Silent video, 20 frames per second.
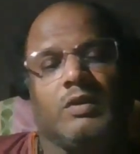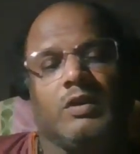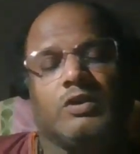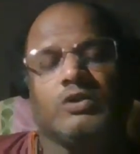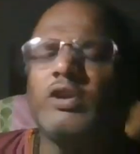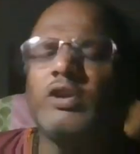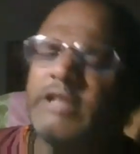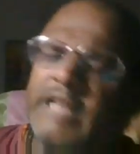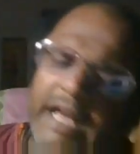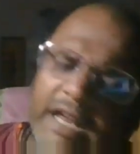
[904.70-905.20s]

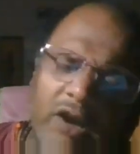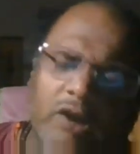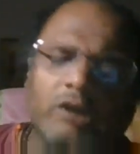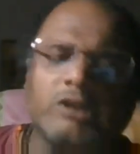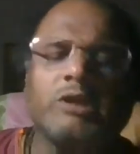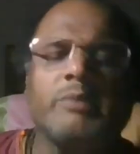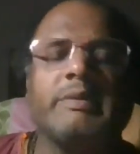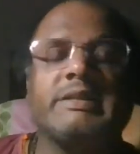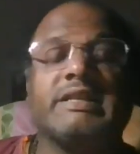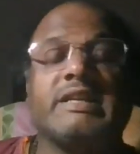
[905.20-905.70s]
So there
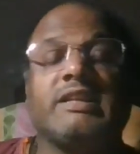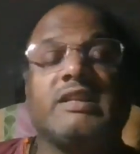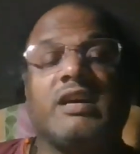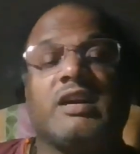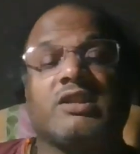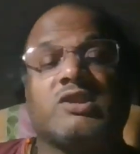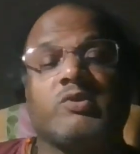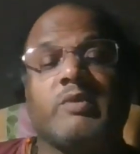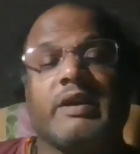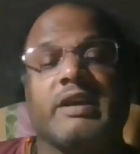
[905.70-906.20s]
also basically the
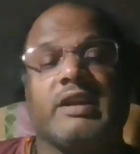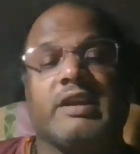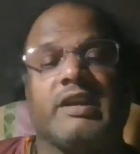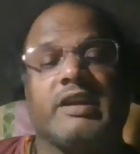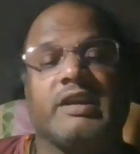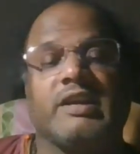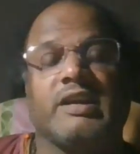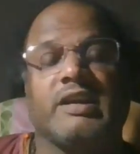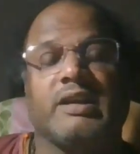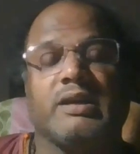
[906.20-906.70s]
earthquake
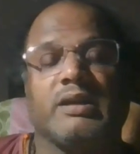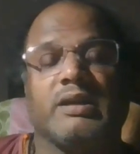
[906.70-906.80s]
connected.